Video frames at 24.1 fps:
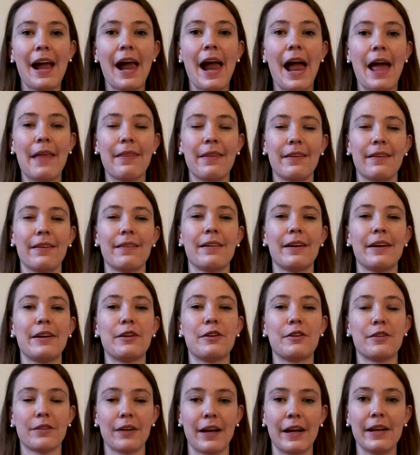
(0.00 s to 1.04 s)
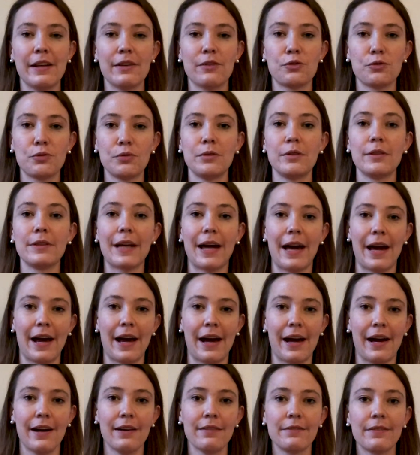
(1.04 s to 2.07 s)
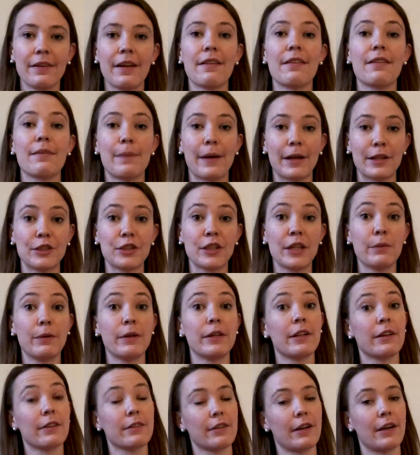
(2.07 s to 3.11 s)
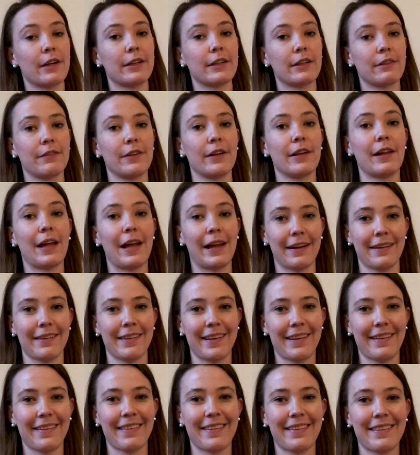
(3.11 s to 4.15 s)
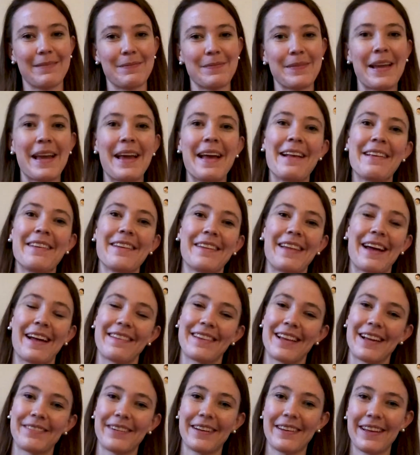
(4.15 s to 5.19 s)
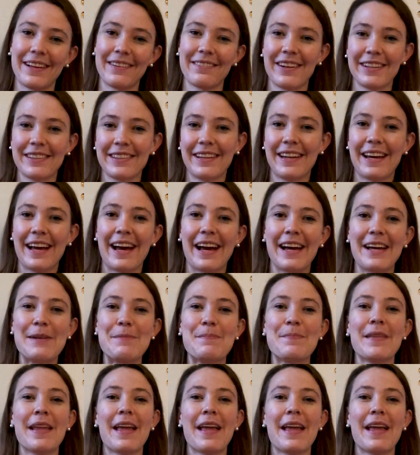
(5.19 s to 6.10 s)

And this is a great tool to have, especially when you're starting to feel anxious. So that's everything for today.